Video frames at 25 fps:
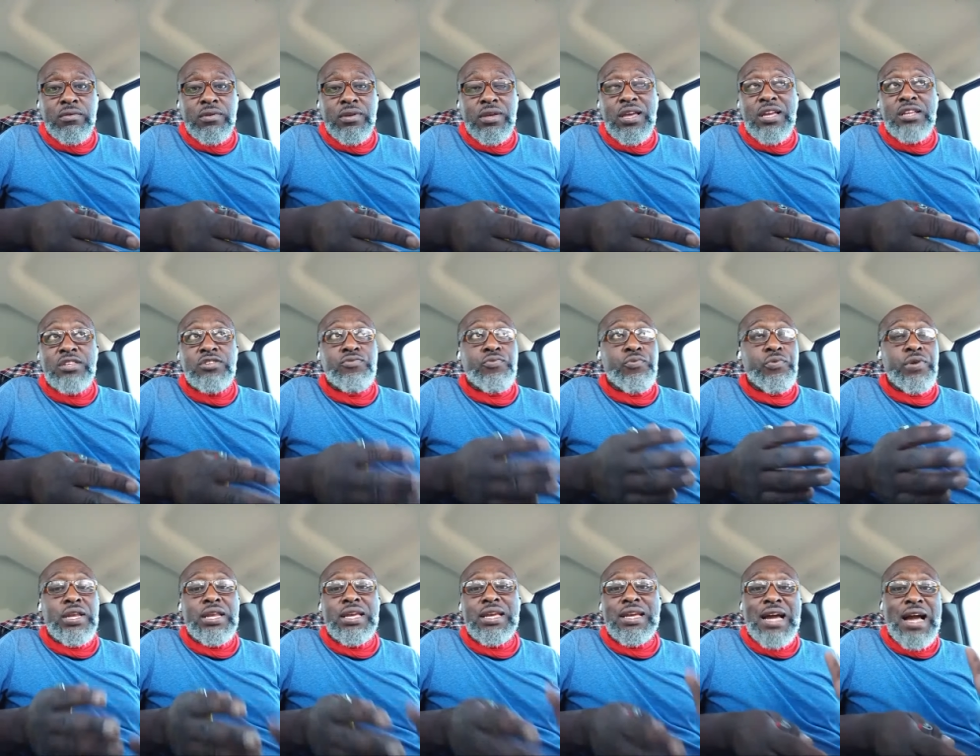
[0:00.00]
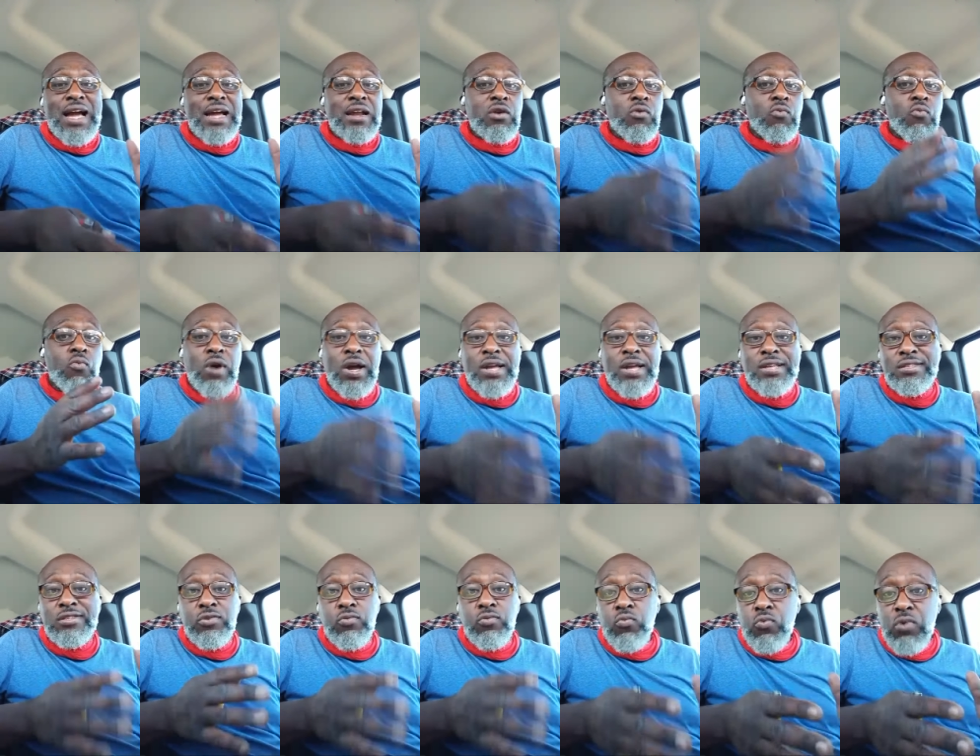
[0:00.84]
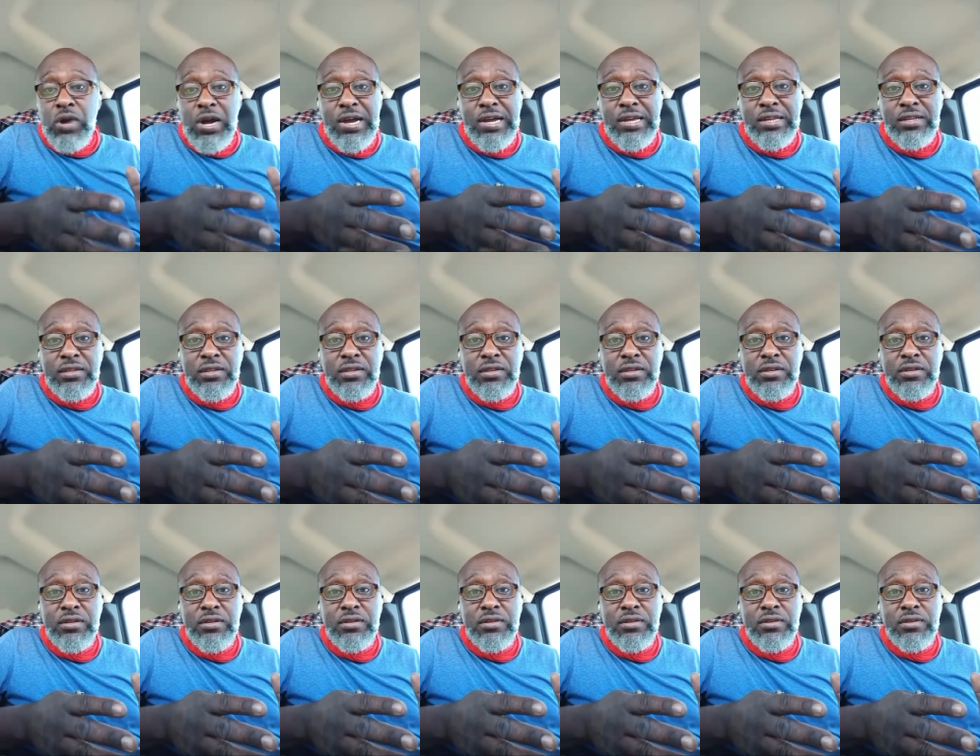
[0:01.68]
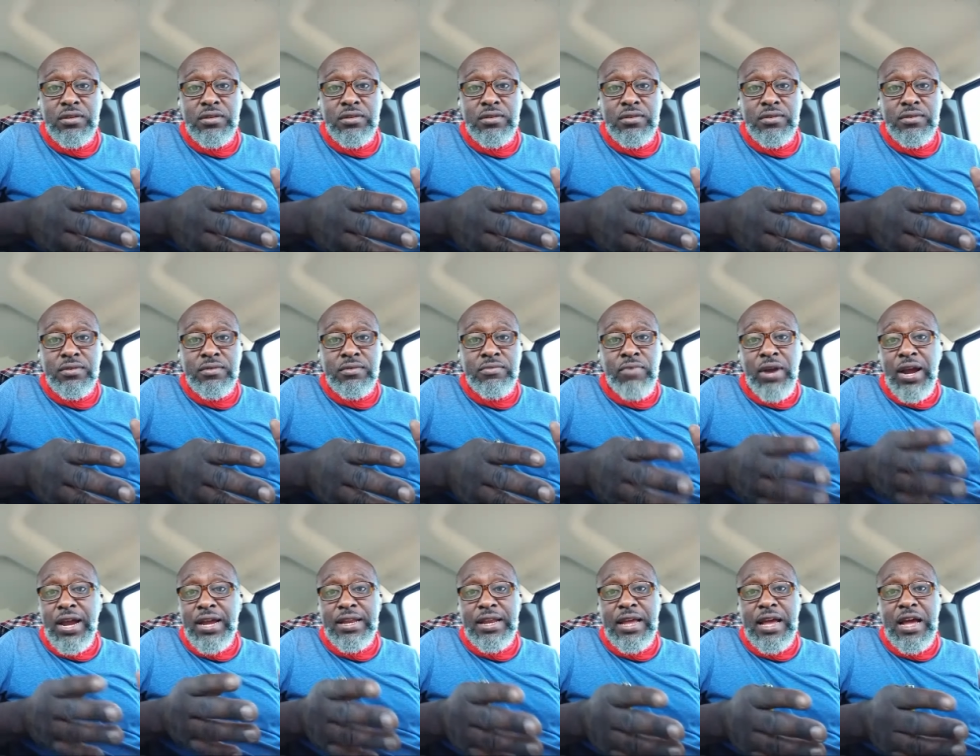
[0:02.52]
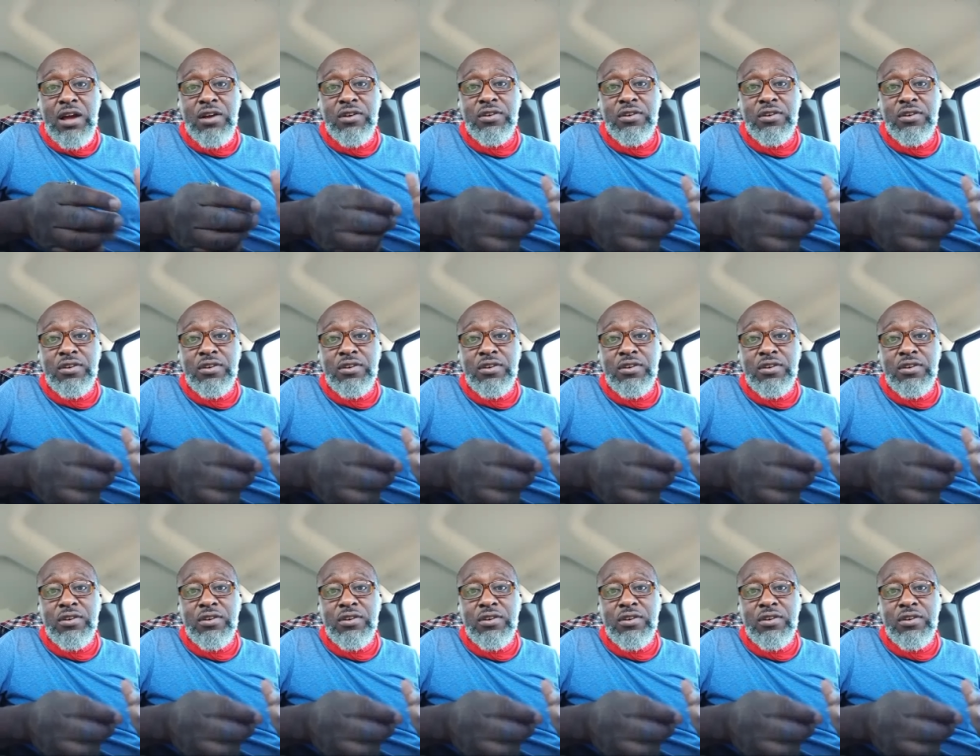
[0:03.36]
it's really kind of one to one right now.